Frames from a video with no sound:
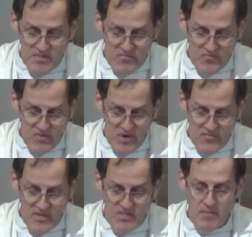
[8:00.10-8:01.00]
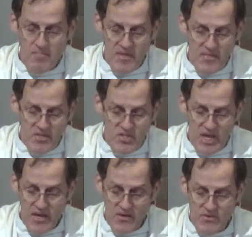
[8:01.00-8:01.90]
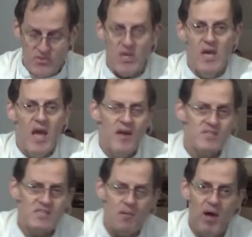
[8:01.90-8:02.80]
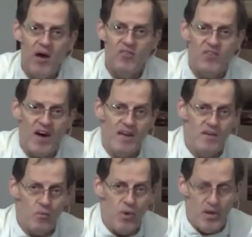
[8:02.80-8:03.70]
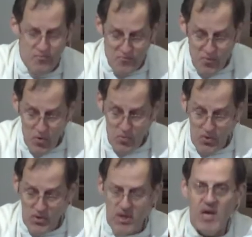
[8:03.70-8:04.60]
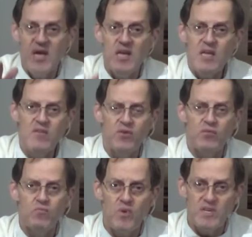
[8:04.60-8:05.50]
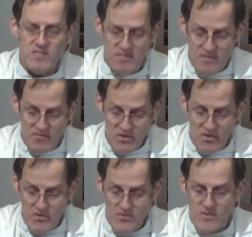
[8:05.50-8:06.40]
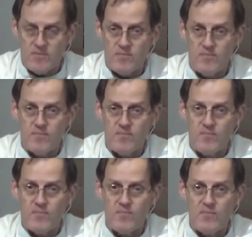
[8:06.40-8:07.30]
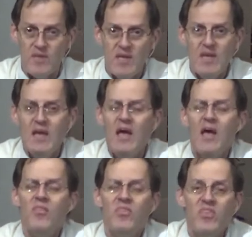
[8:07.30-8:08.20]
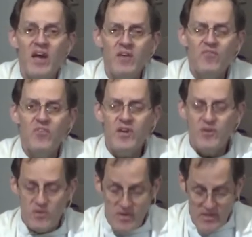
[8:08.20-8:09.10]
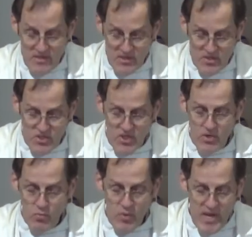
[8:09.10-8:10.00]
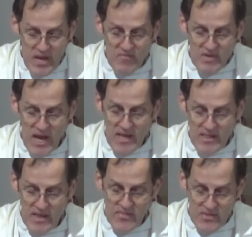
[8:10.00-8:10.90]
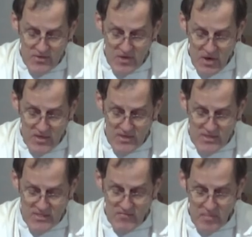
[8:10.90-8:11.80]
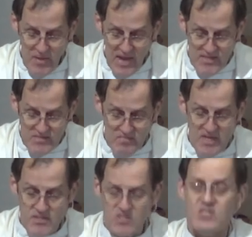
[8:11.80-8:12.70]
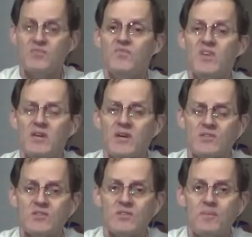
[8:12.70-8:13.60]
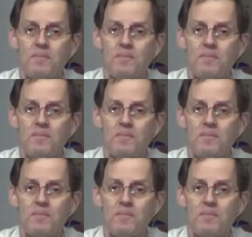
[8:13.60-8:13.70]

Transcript: in front of us amid the shadows and somehow find a way forward even when it's difficult. And thankfully, during this year, we have not let the darkness of the past months defeat us.